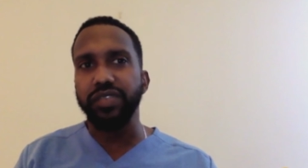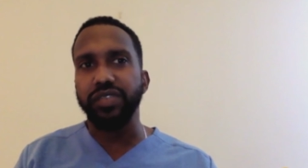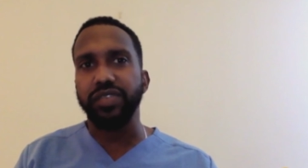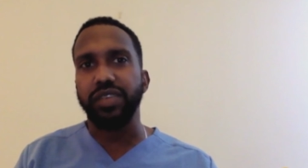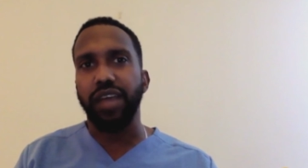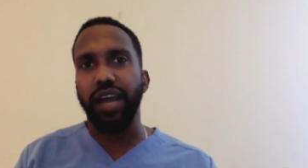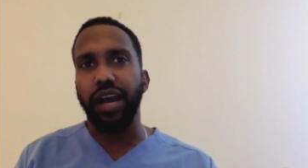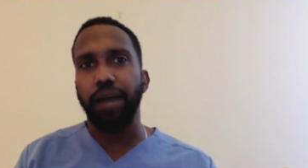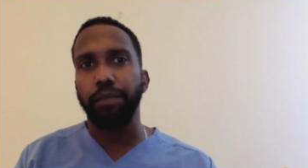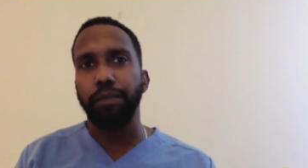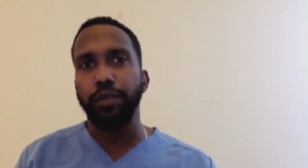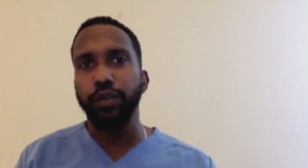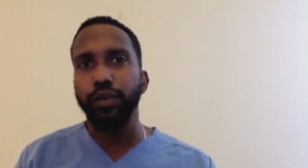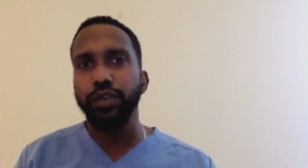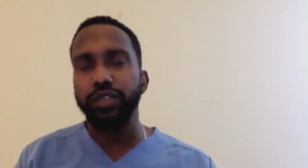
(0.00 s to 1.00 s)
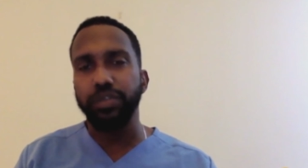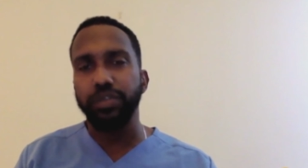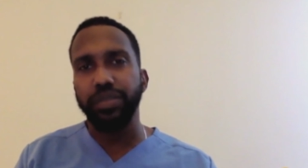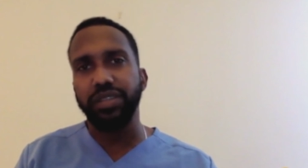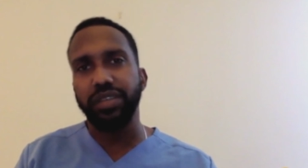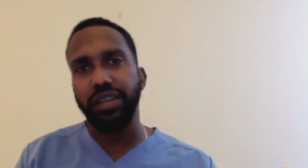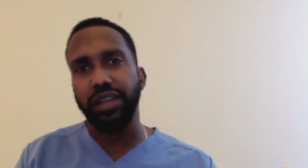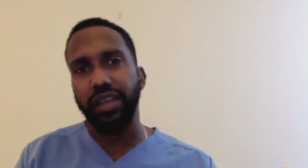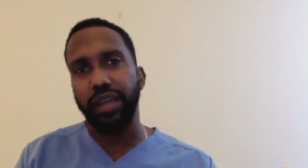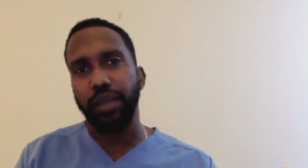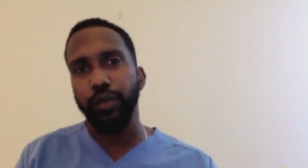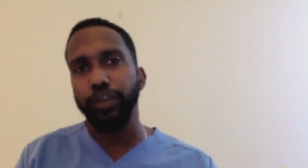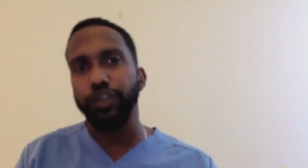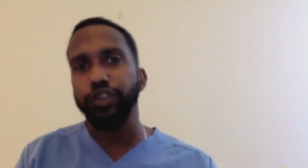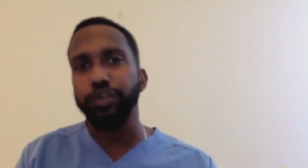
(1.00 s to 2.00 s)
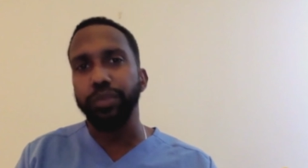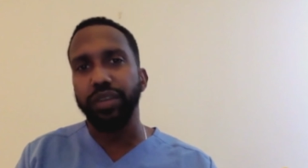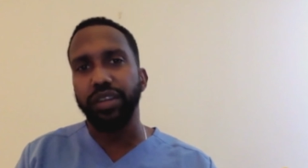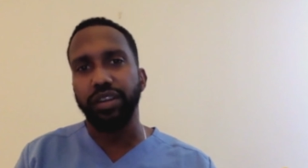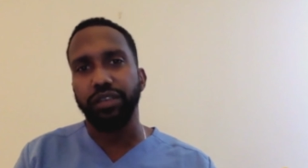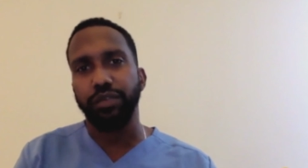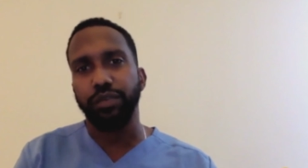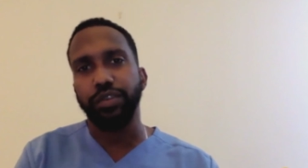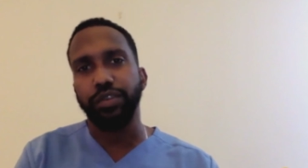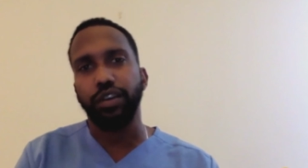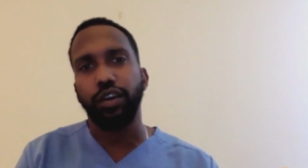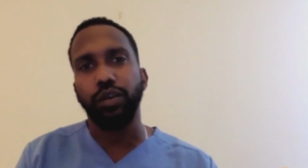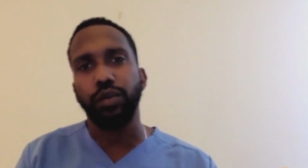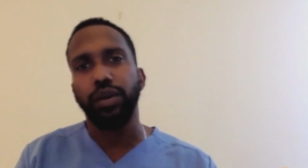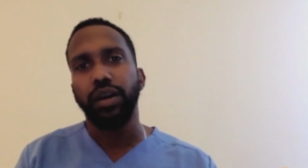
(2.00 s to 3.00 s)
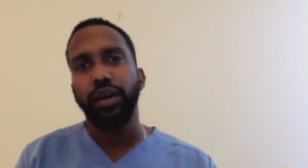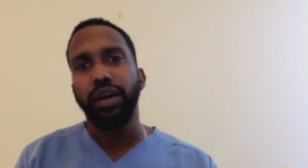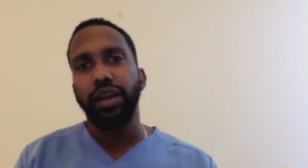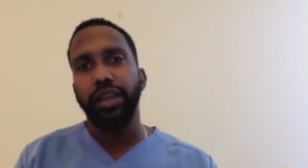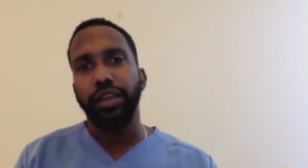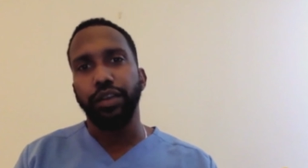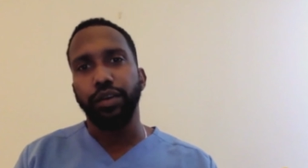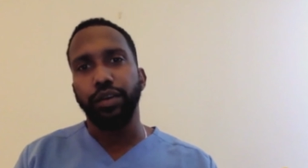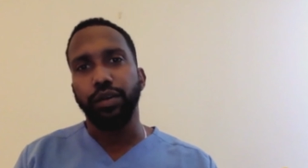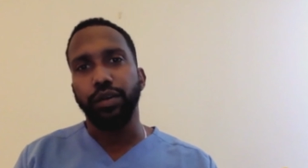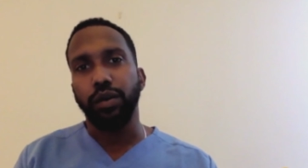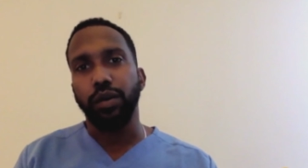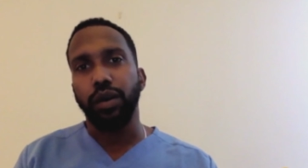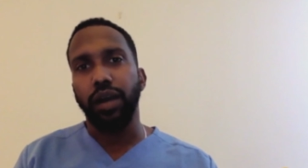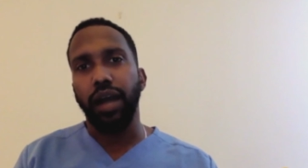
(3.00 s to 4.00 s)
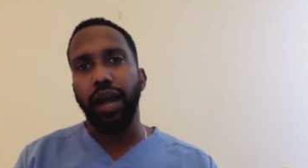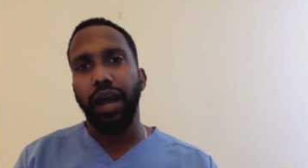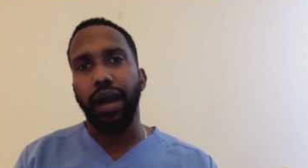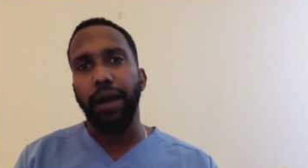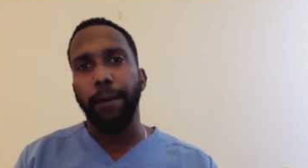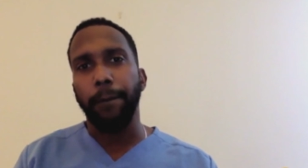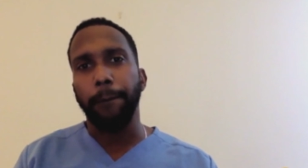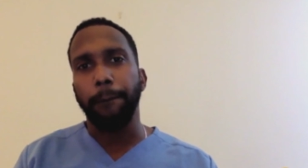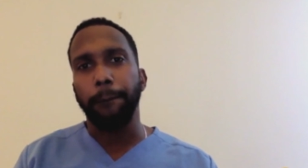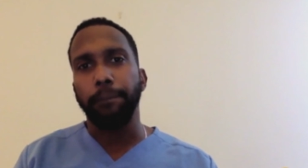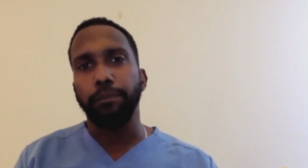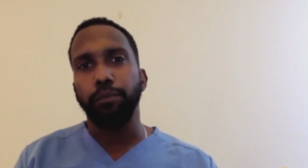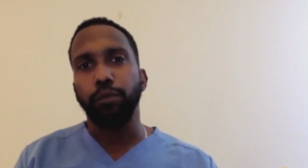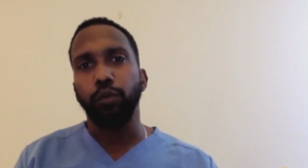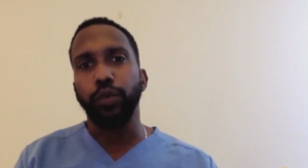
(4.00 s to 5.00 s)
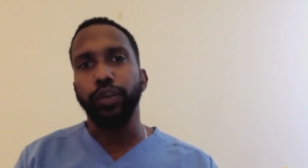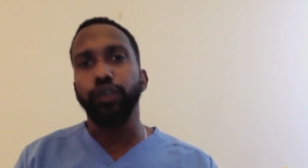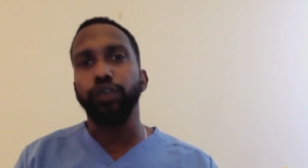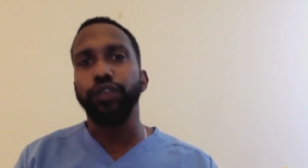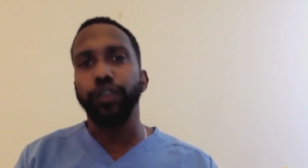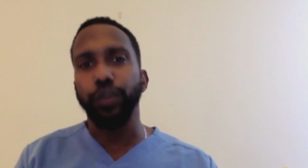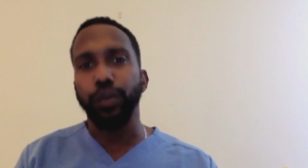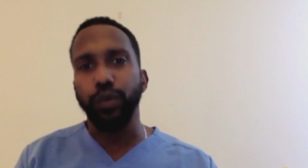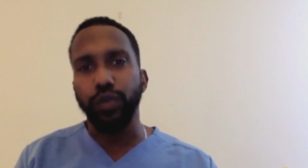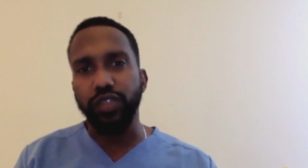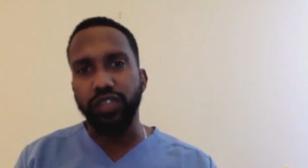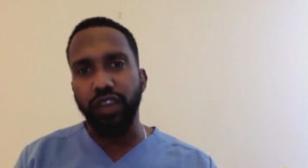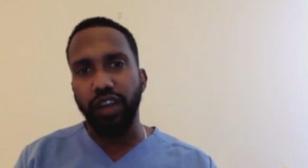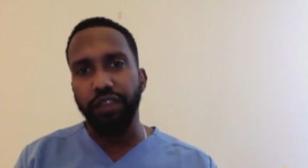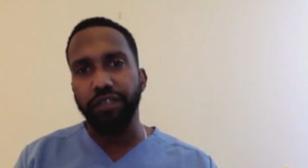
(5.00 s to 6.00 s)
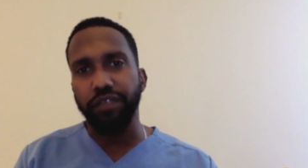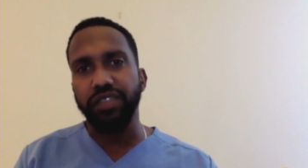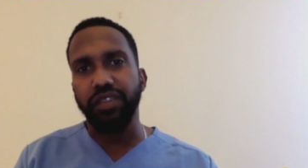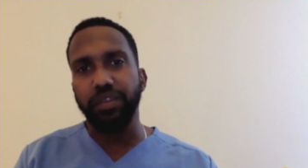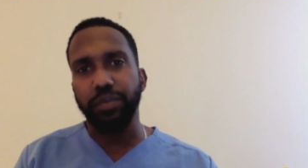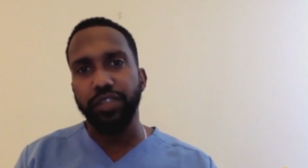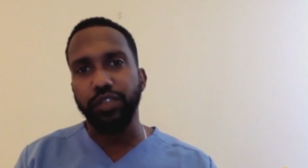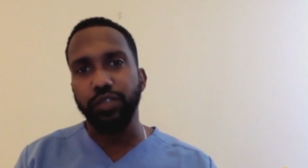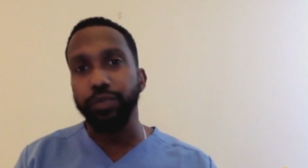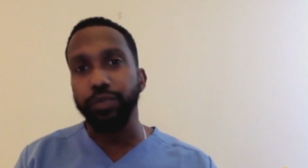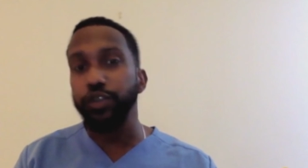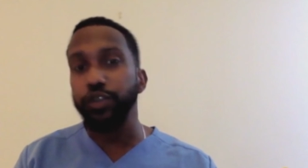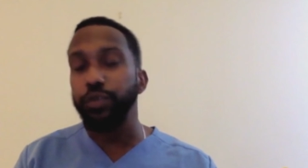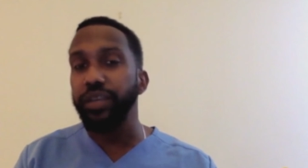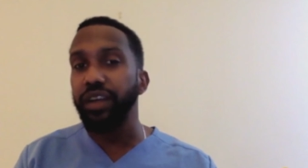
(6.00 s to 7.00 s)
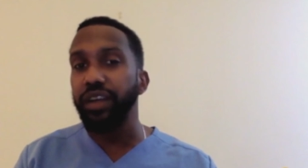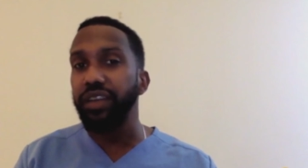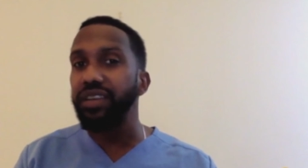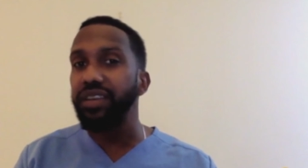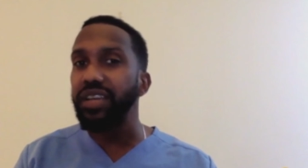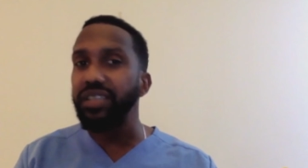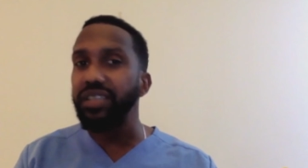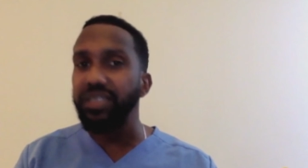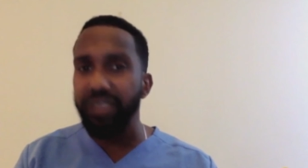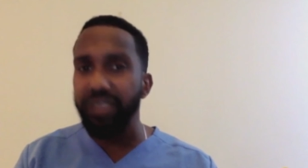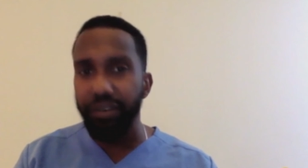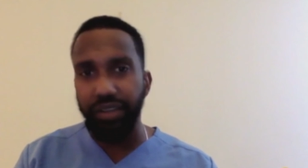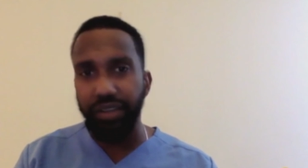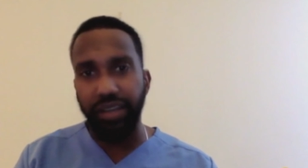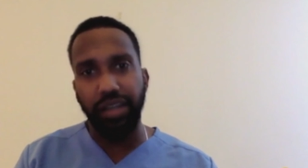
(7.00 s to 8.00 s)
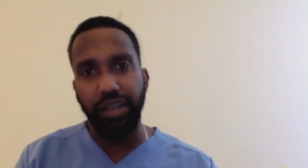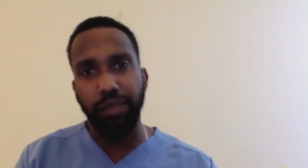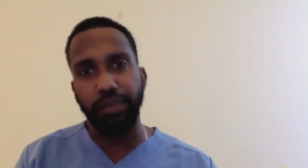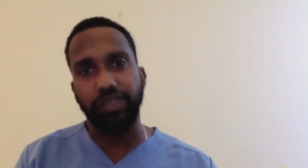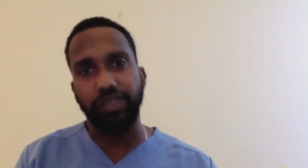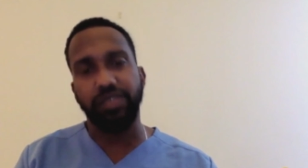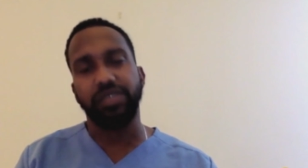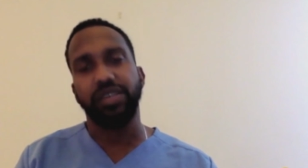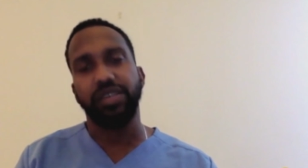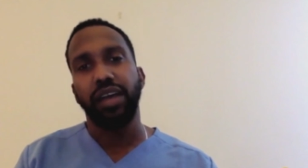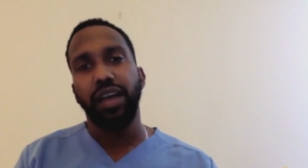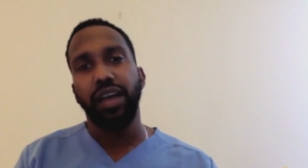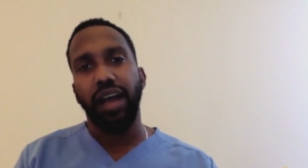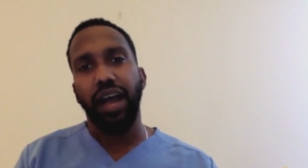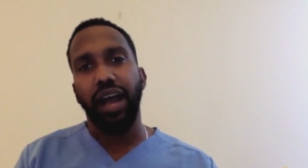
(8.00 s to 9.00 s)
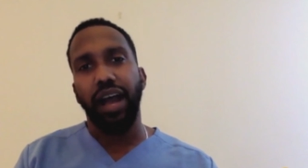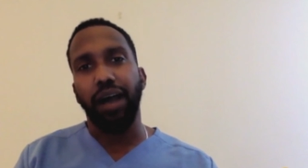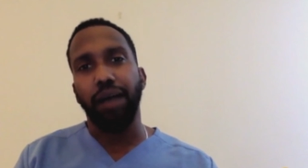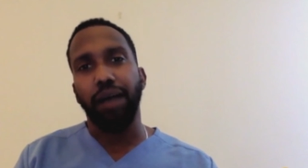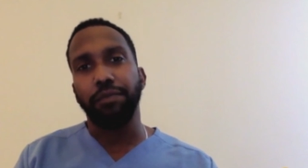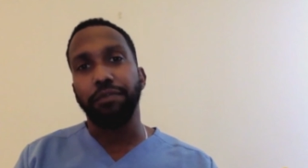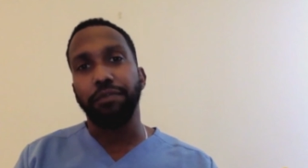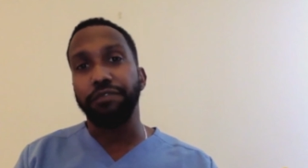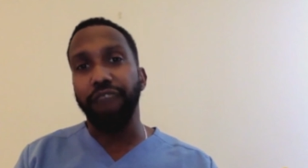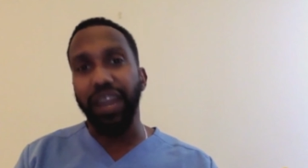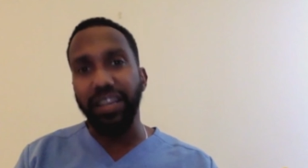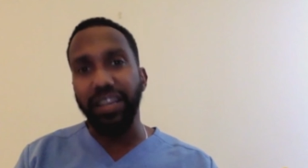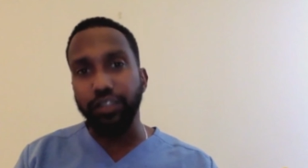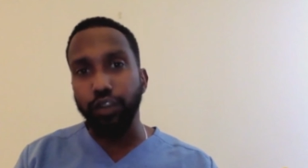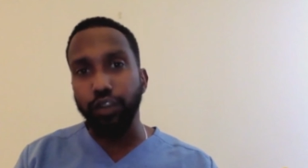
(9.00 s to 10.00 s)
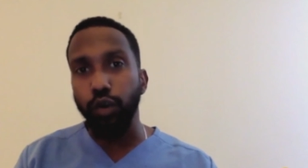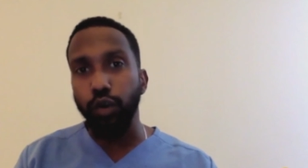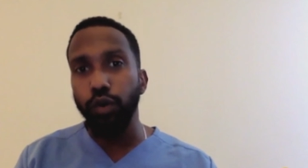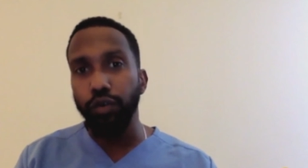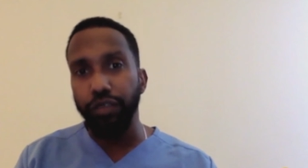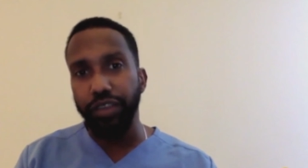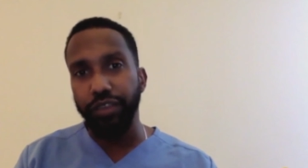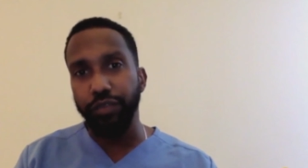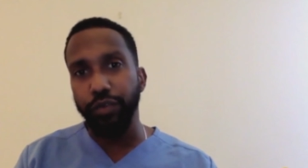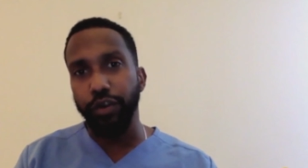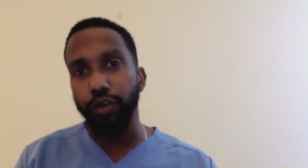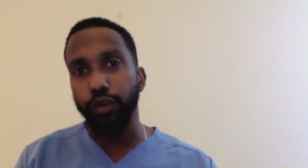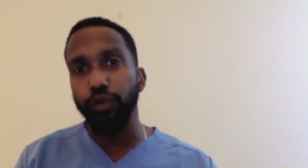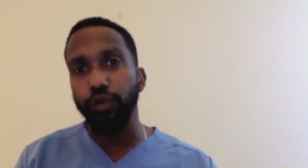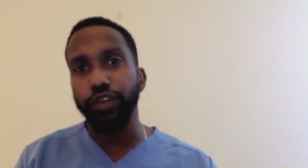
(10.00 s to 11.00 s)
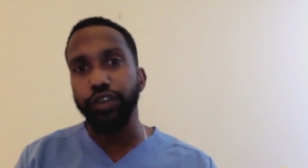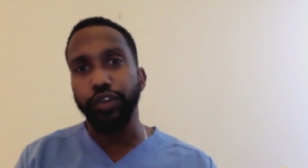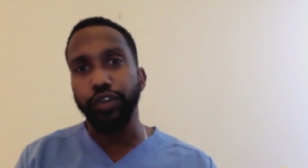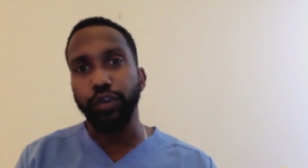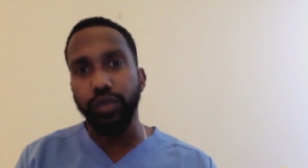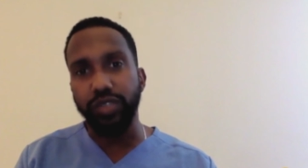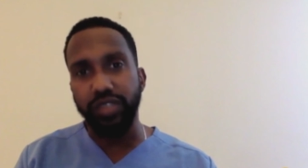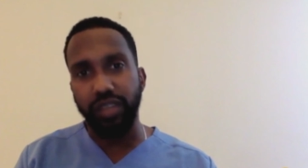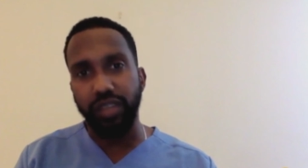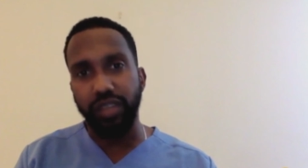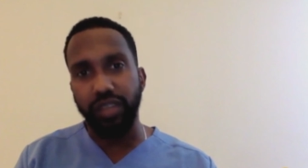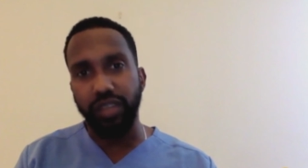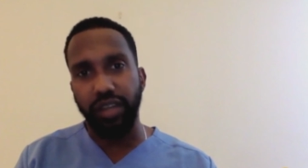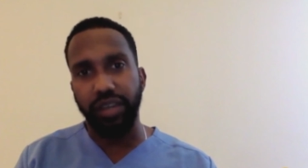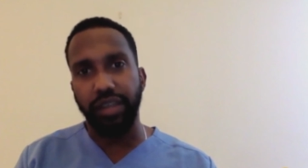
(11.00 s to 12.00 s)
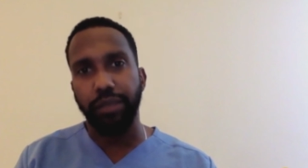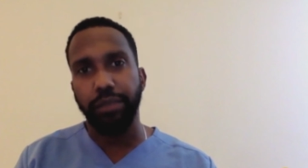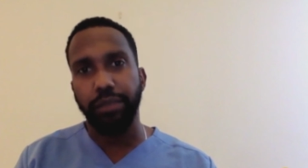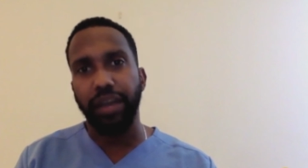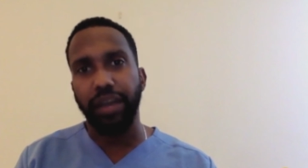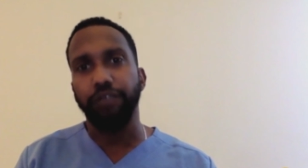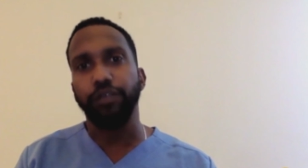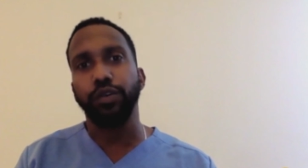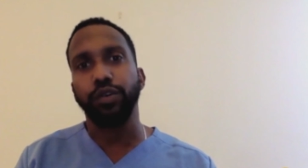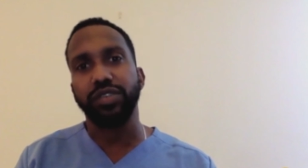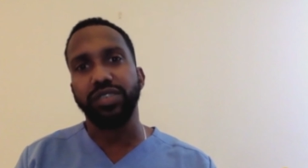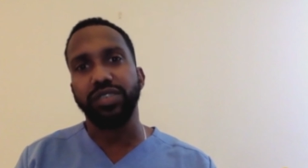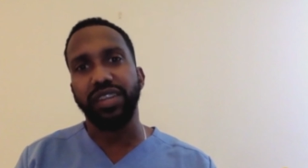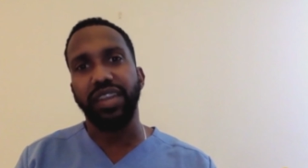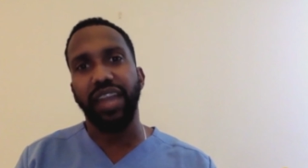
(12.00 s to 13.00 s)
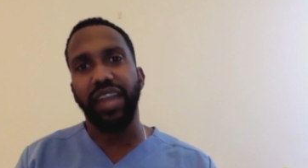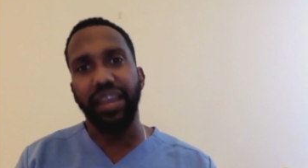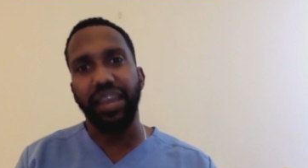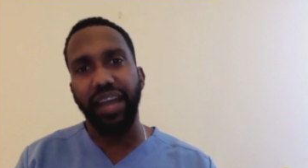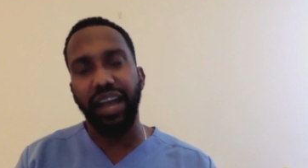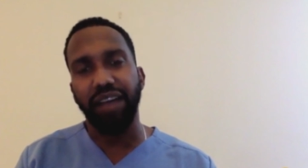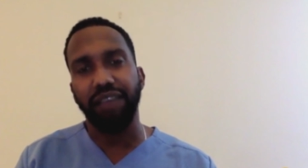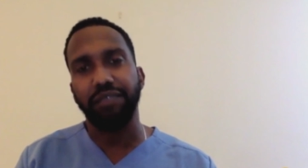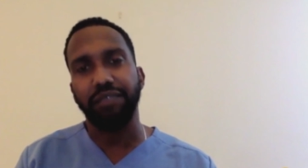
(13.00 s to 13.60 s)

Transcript: um, note to be taken, and we should be careful with how you know um, we overdose on vitamins, which may not necessarily help us um, fight COVID if we're overdosing on them, and of course can have